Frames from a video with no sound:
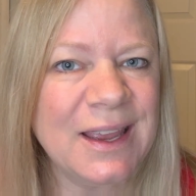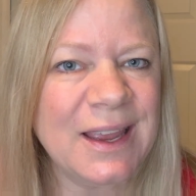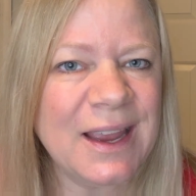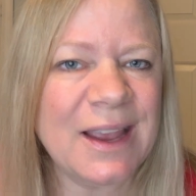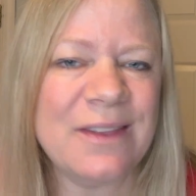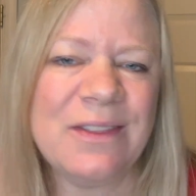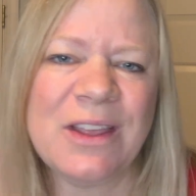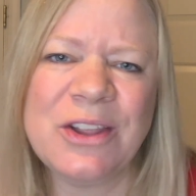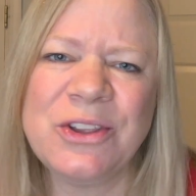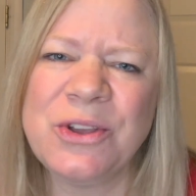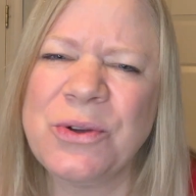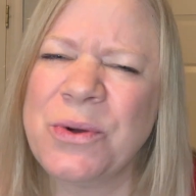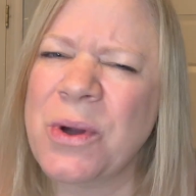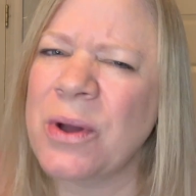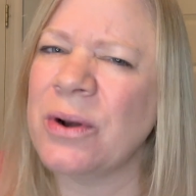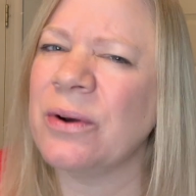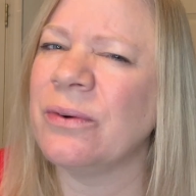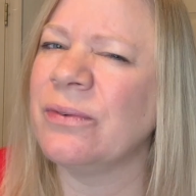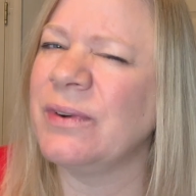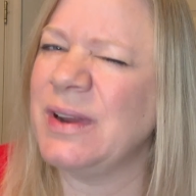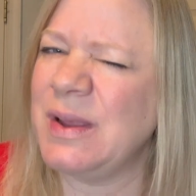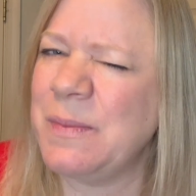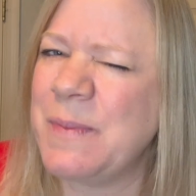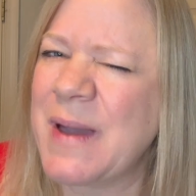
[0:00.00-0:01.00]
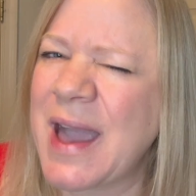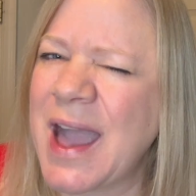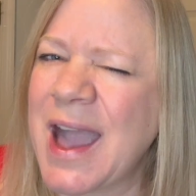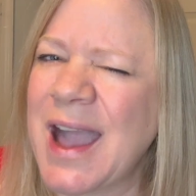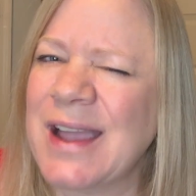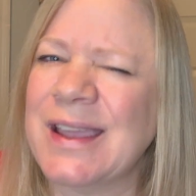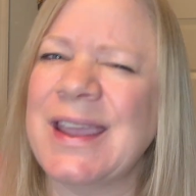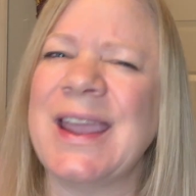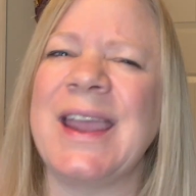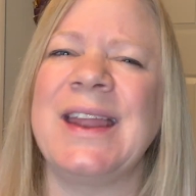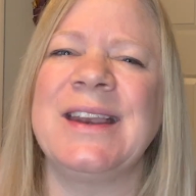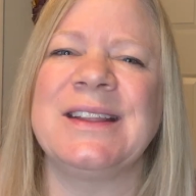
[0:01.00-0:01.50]
and then you go to
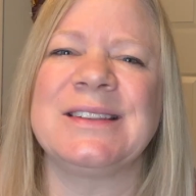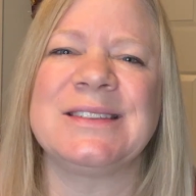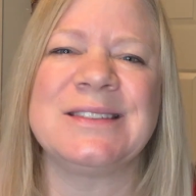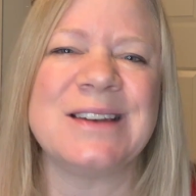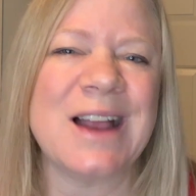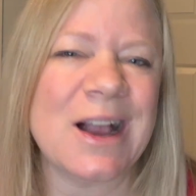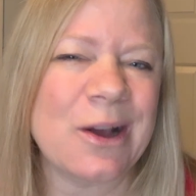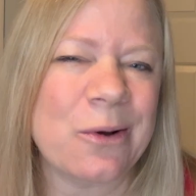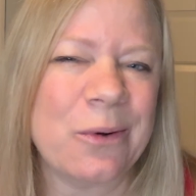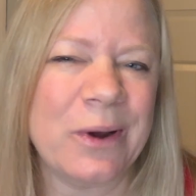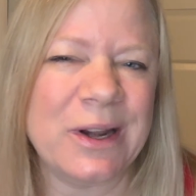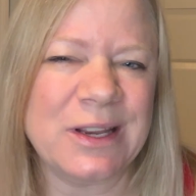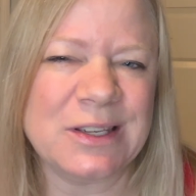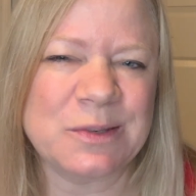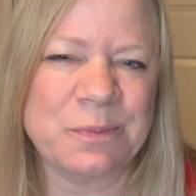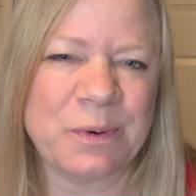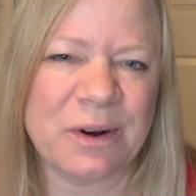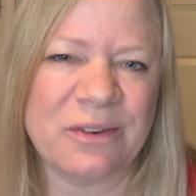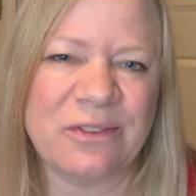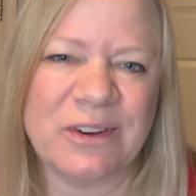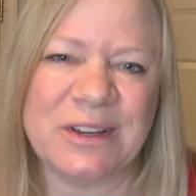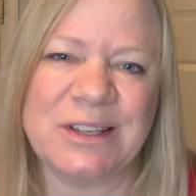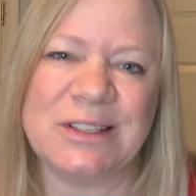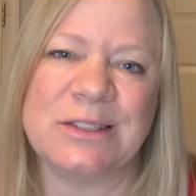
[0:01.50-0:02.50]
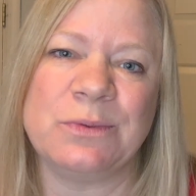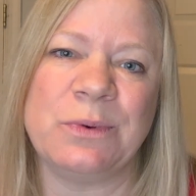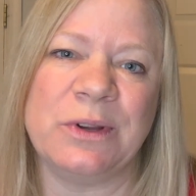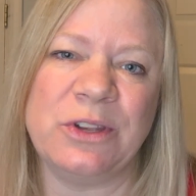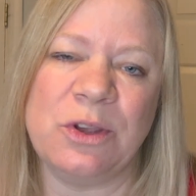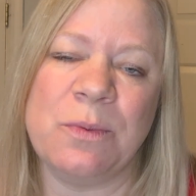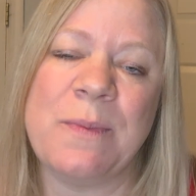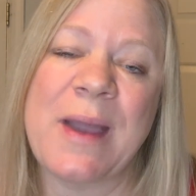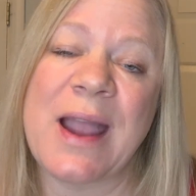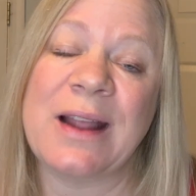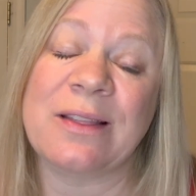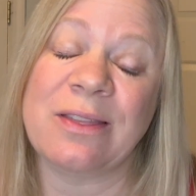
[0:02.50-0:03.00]
repack and it's not quite as perfect as when
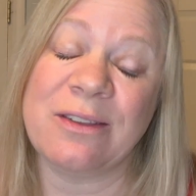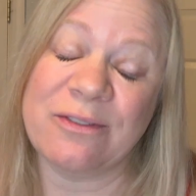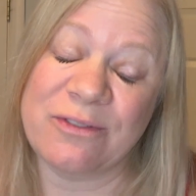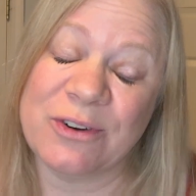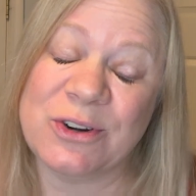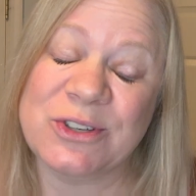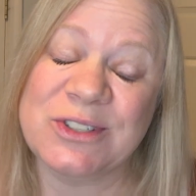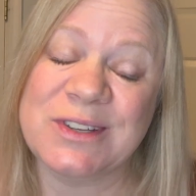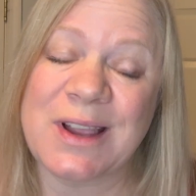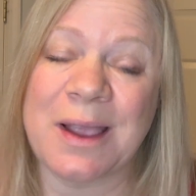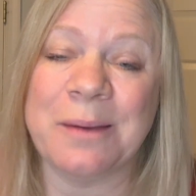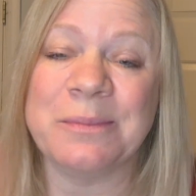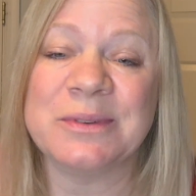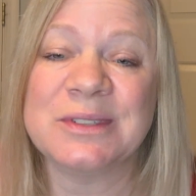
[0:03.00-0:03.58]
you packed the first time.